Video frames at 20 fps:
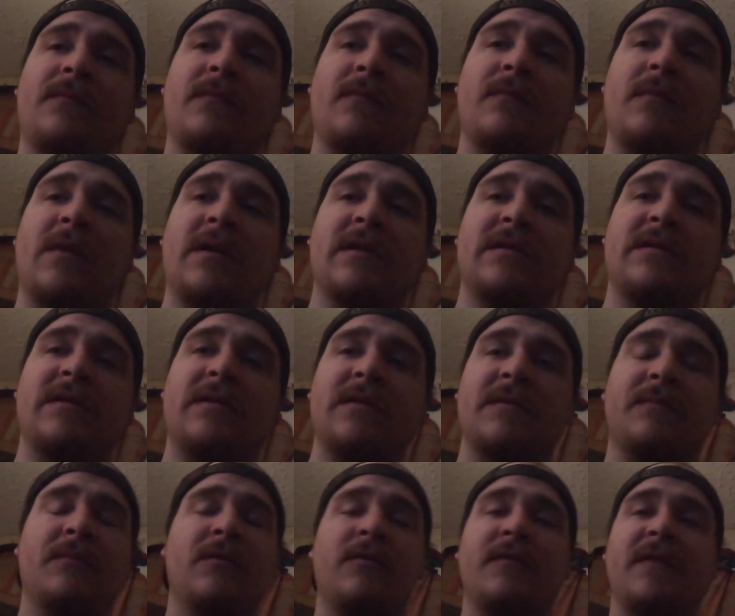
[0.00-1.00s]
monster
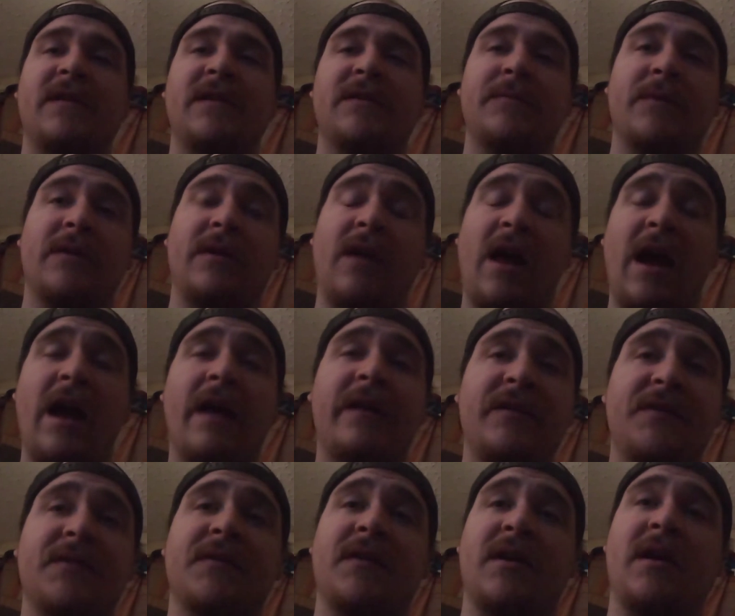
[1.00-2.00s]
movies, but I
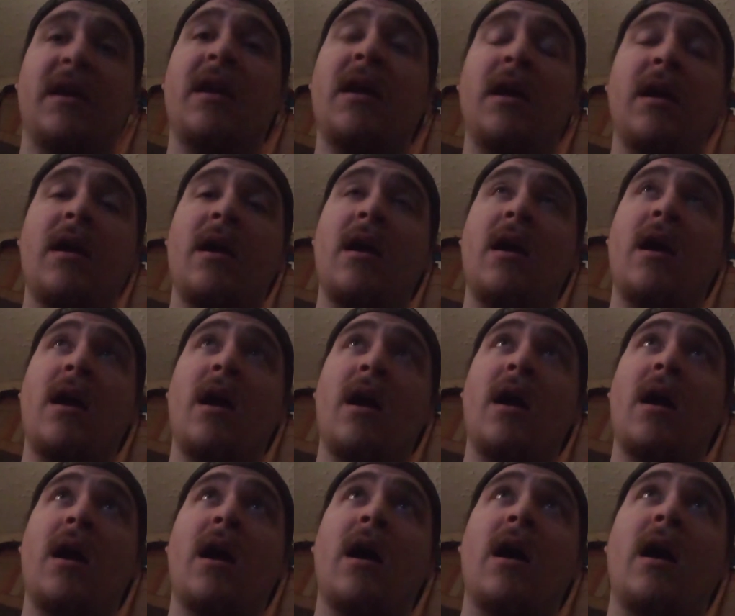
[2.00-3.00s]
actually
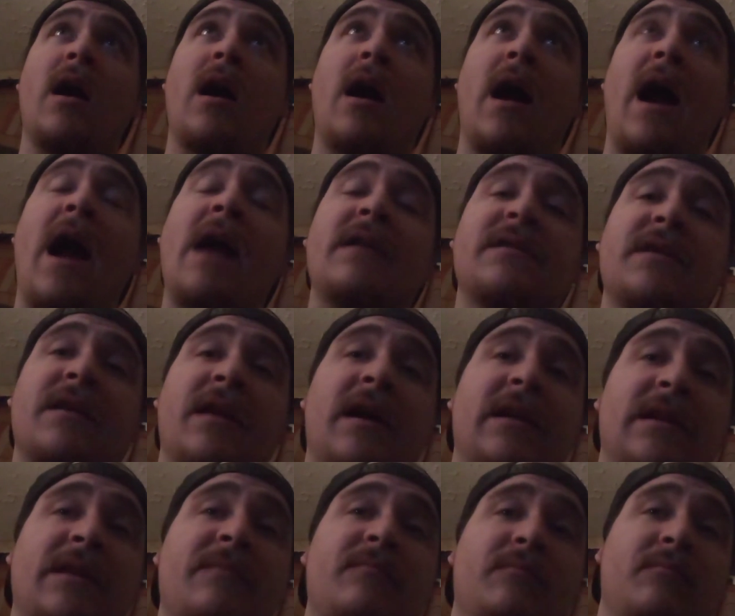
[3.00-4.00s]

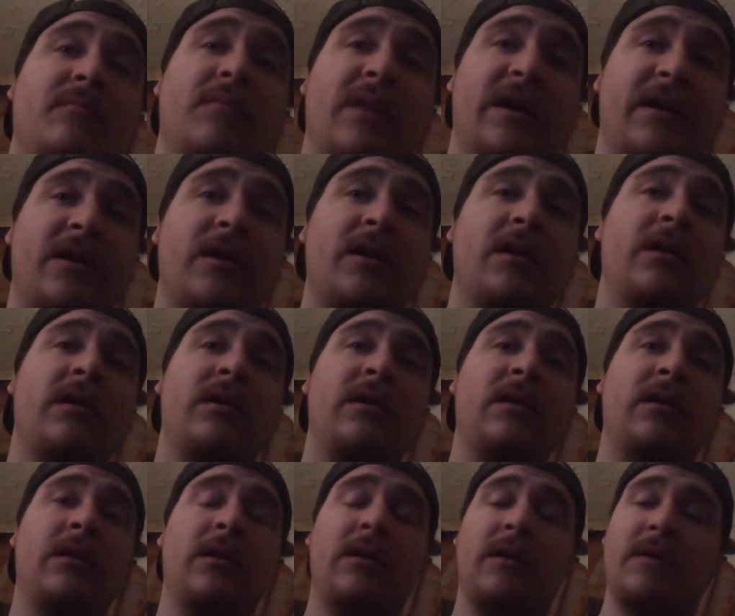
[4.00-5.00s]
like them better
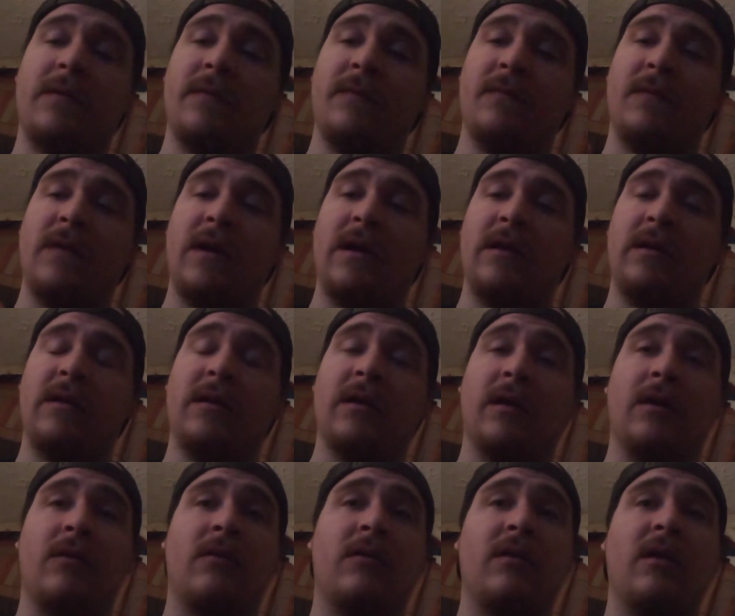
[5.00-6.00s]
than the
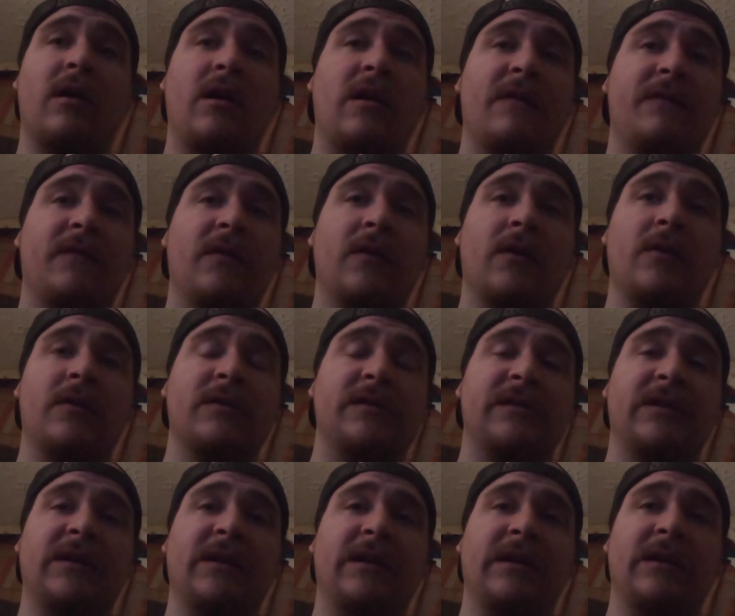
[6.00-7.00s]
Koroloff,
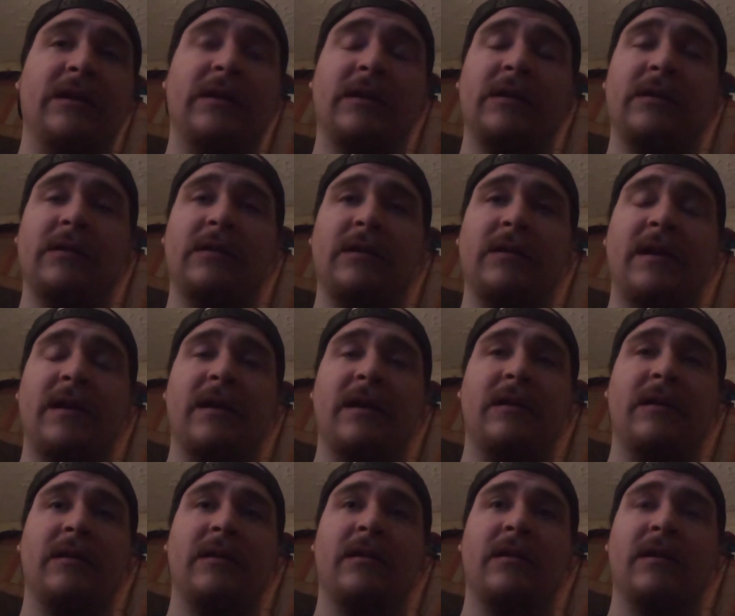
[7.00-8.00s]
Lugosi,
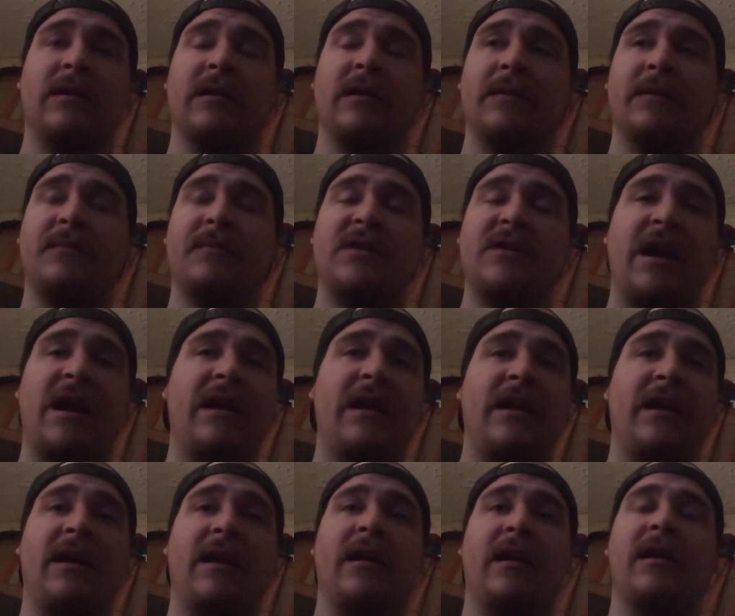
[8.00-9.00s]
and
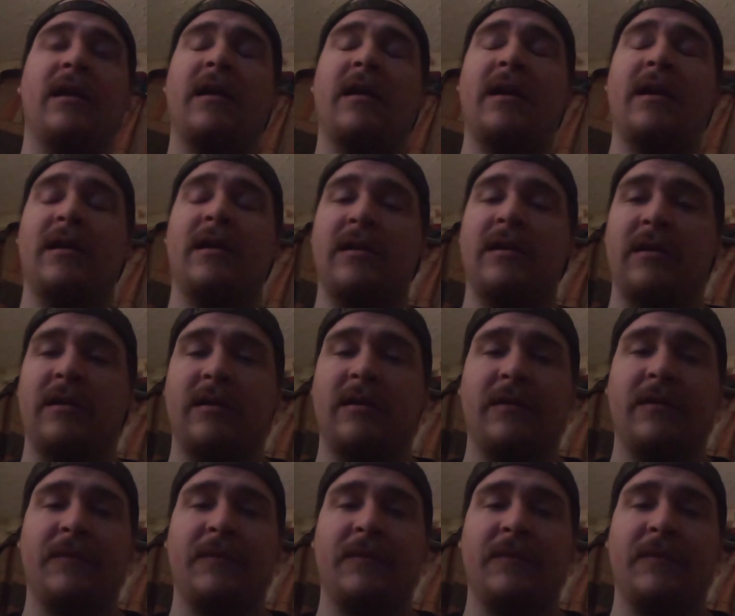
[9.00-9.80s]
Cheney, and